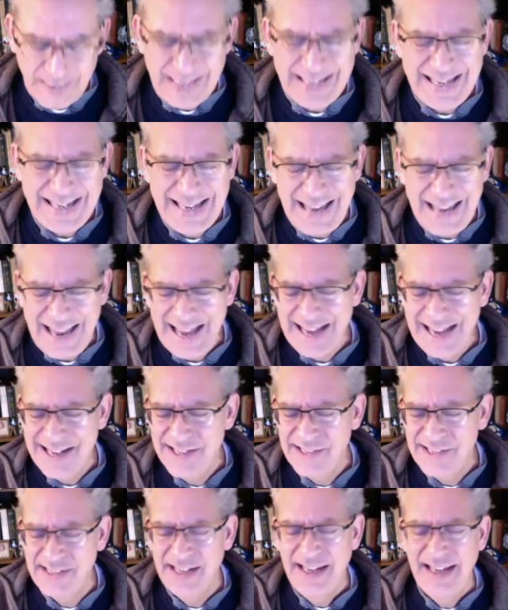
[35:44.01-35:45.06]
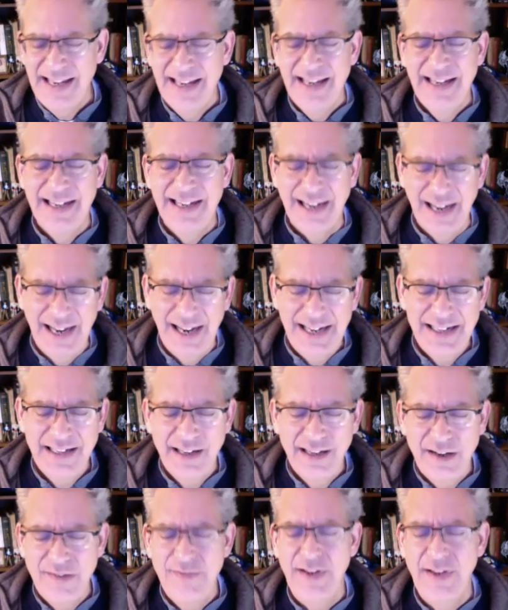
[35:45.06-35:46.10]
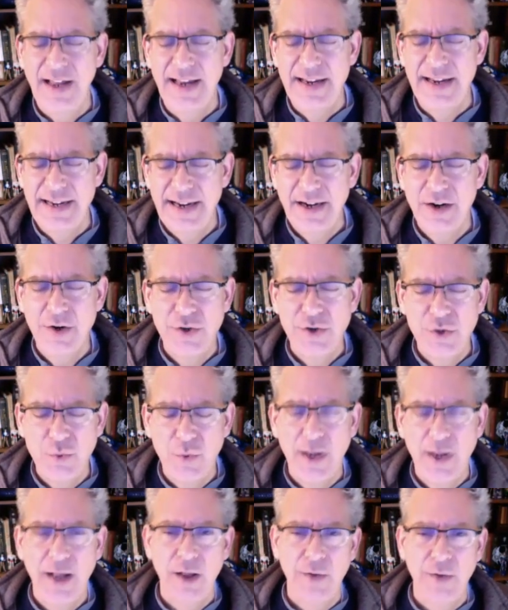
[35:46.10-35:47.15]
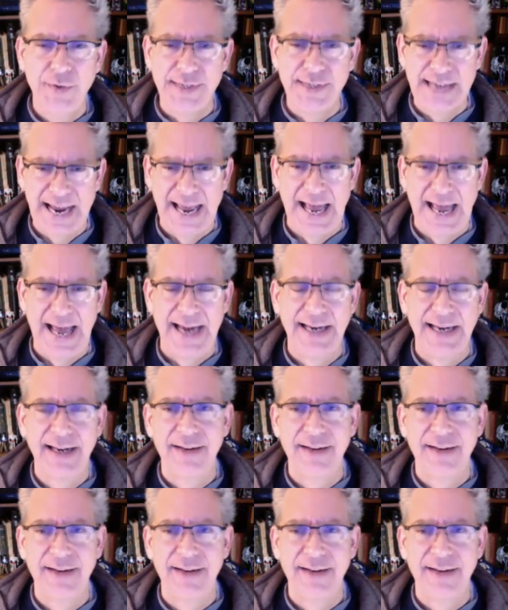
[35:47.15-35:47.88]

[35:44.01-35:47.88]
He has kind of a ne'er do well dad.